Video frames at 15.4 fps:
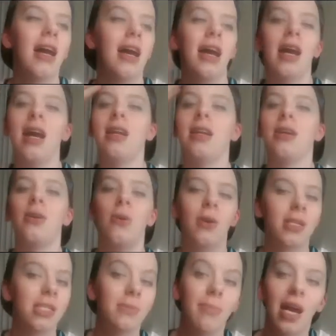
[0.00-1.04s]
And of
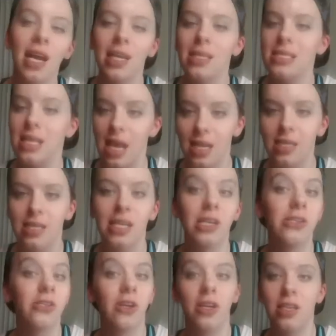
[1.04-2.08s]
course, my sad
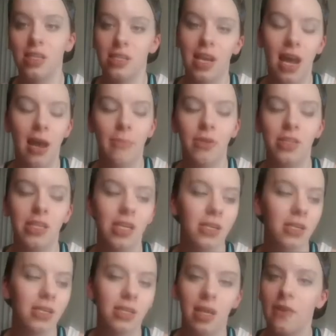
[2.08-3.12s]
tears turned into happy
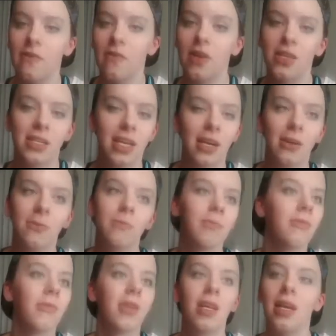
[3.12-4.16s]
tears, and I freaked out.
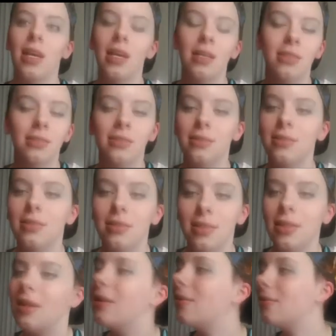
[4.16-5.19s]
And you
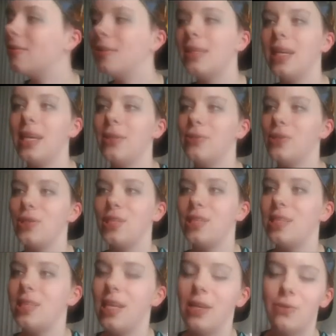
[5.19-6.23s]
know, it was
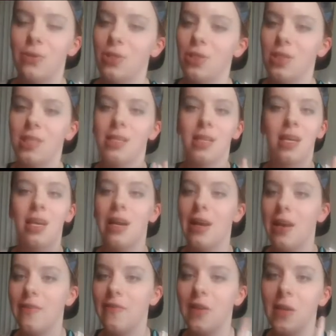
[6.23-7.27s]
just
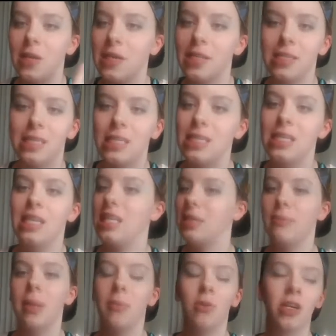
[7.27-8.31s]
a very distinct
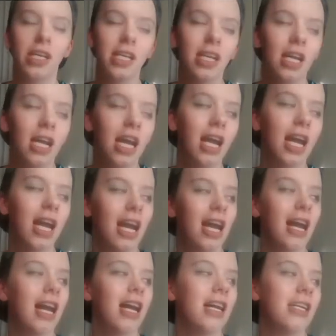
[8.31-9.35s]
memory.
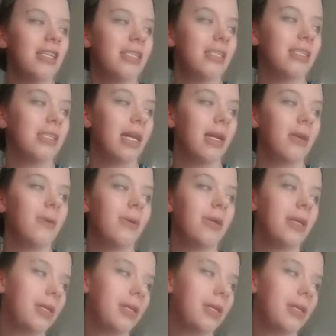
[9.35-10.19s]
So,